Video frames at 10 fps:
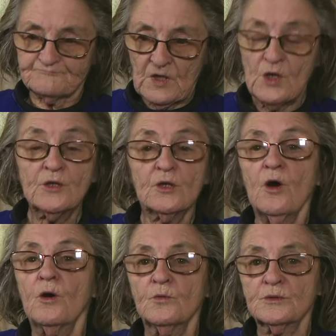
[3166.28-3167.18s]
Colonel
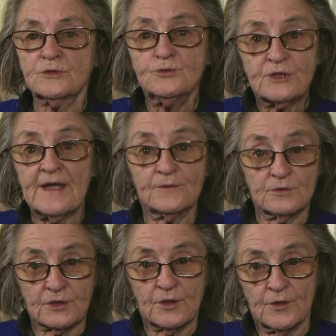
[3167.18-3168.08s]
Halt was
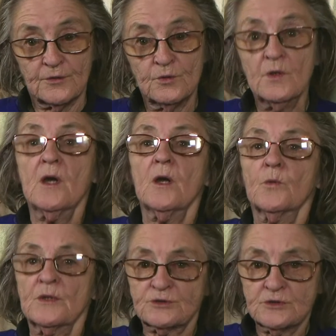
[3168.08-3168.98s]
lieutenant colonel,
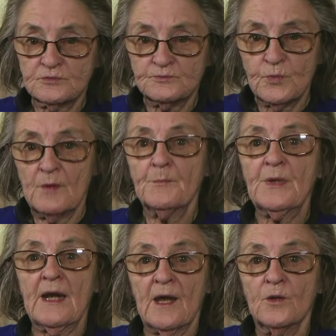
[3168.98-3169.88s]
which is one
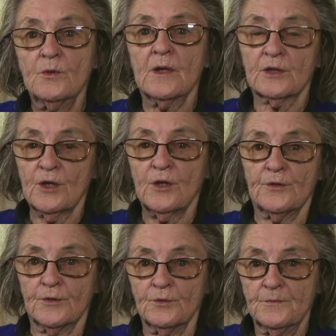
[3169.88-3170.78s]
below a
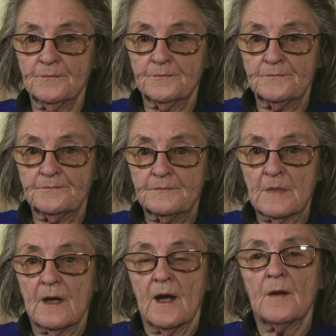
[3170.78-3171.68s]
colonel.
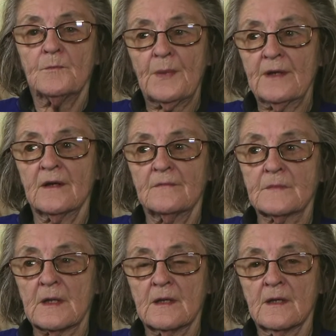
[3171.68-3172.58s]
But
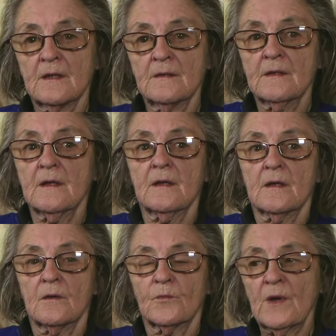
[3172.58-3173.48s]

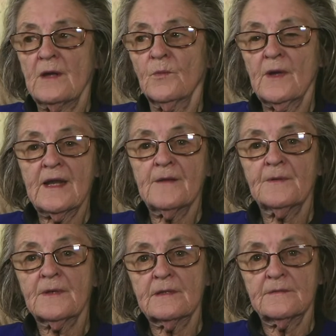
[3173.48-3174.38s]

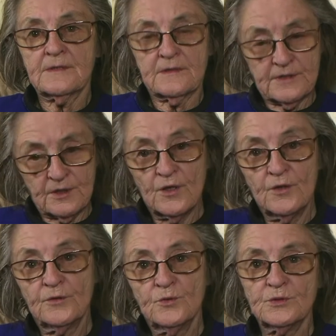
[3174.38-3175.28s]
whenever the
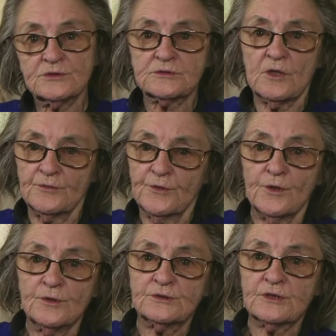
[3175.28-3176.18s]
colonel was on
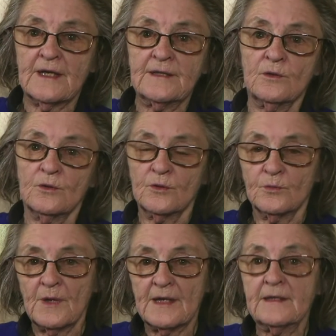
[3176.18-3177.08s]
holiday or
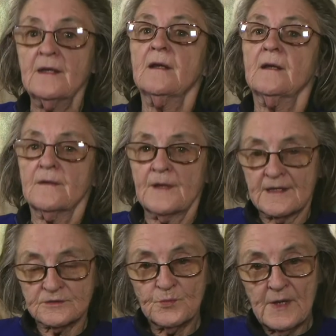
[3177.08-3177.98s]
away,
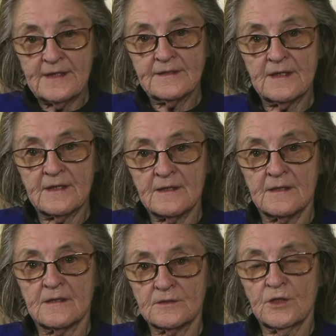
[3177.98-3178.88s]
that's when
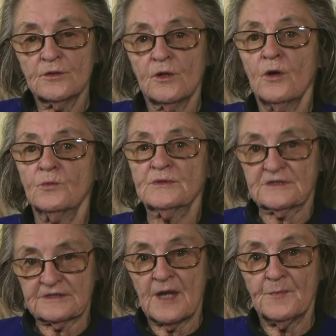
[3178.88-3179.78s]
Colonel Halt would
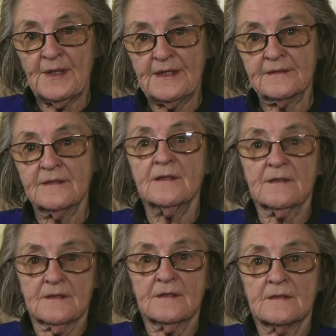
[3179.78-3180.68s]
step in
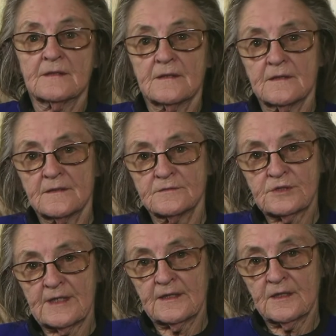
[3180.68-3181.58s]
and
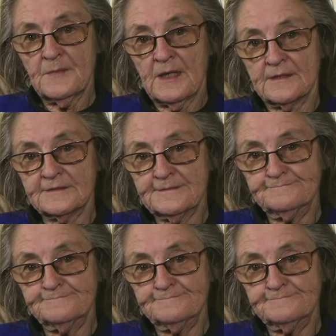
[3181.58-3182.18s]
take command.